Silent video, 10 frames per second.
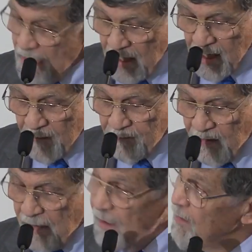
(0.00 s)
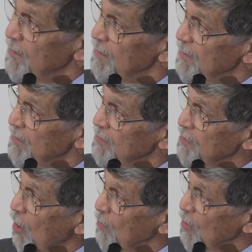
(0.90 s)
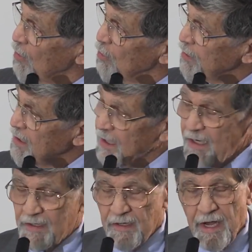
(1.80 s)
Um, so looking at,